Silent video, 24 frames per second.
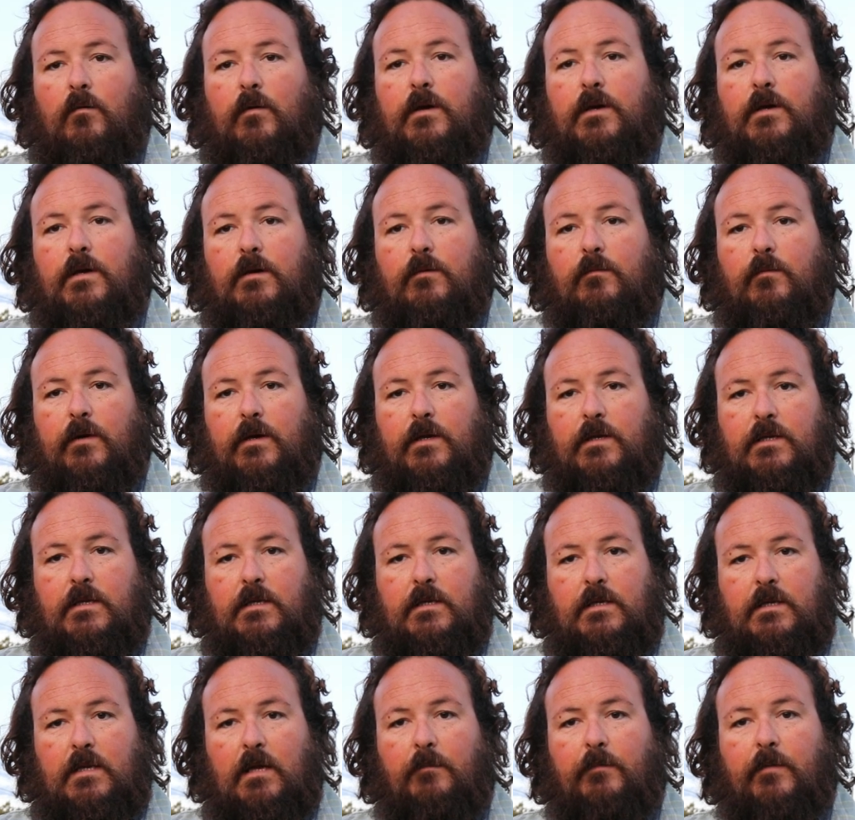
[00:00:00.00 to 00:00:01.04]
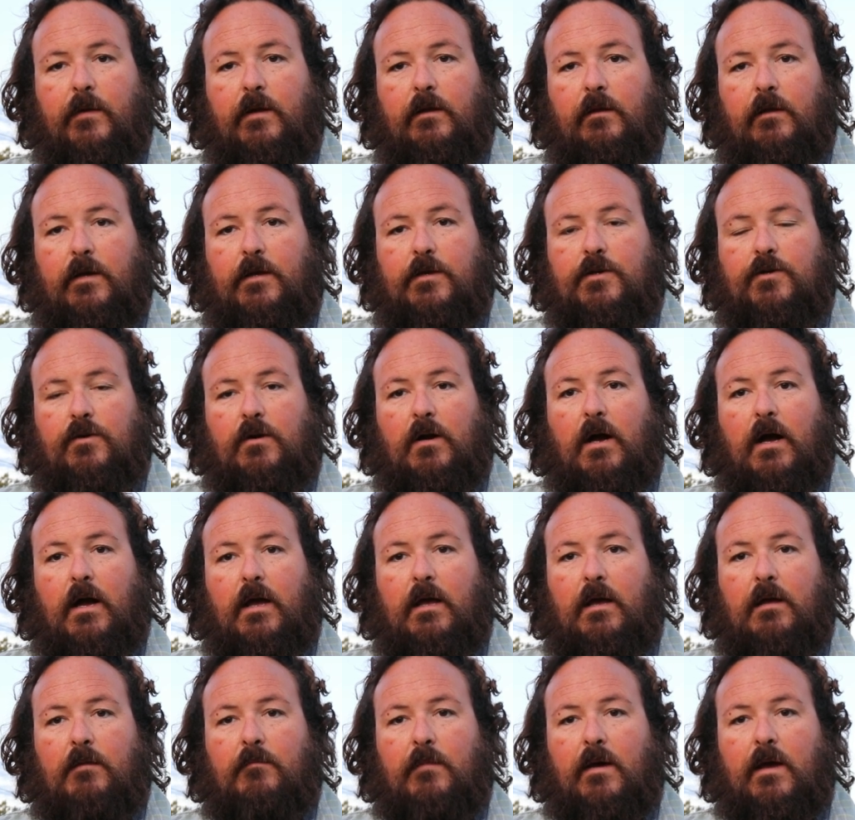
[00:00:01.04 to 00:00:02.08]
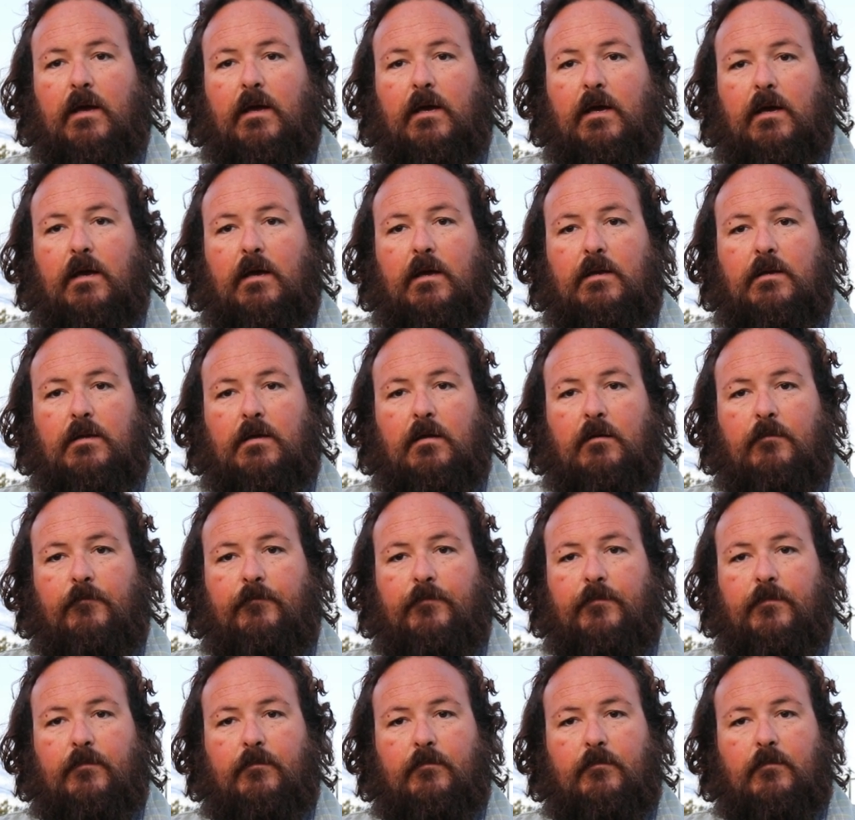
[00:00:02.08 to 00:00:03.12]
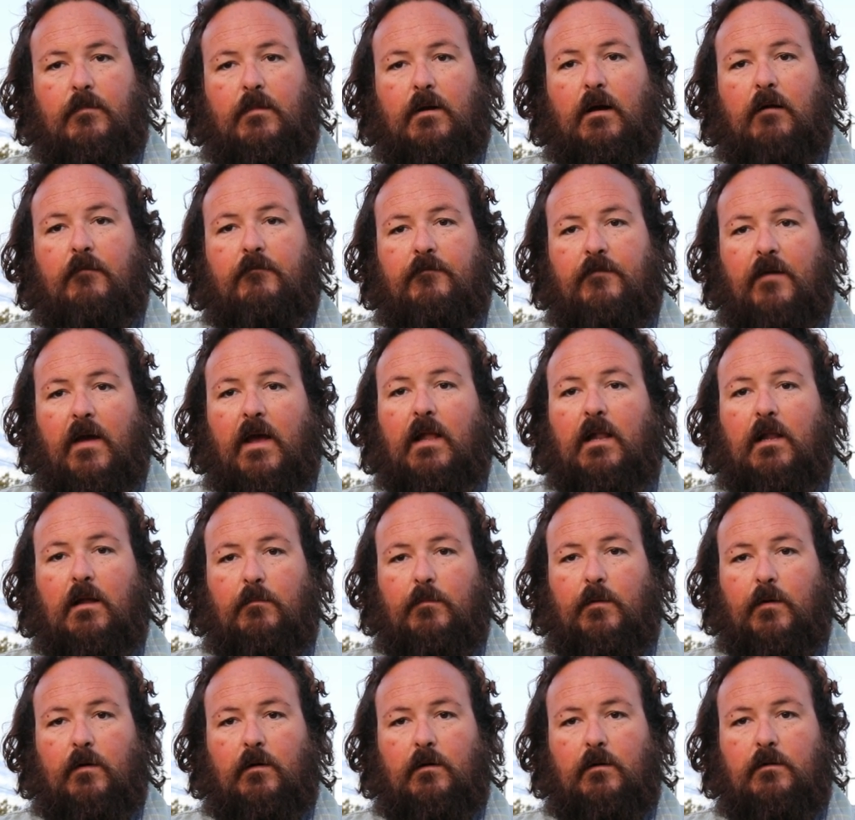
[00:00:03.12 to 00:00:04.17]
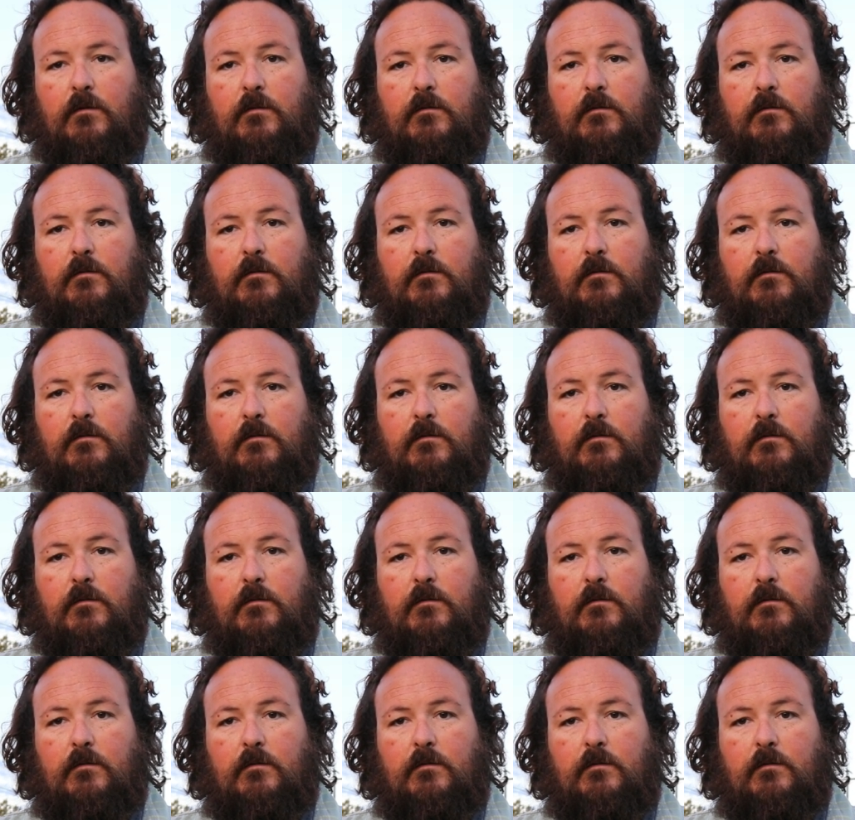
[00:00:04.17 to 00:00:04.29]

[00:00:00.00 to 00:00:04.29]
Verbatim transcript: We, we typically try and make it available.